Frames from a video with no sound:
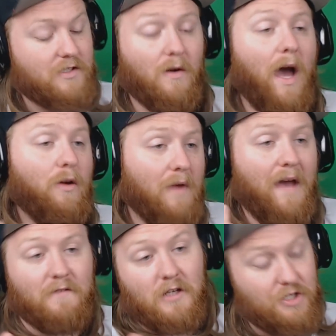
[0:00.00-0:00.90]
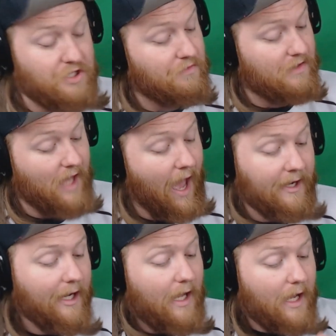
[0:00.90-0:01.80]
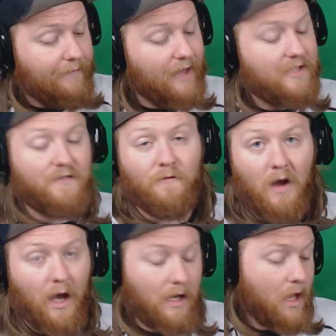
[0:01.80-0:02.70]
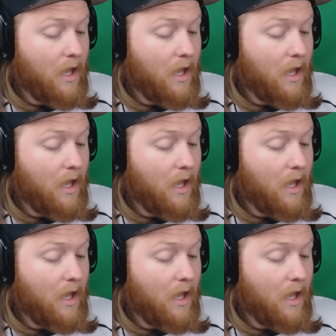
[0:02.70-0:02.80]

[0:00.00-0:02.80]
So I don't have an issue with that. That's fine.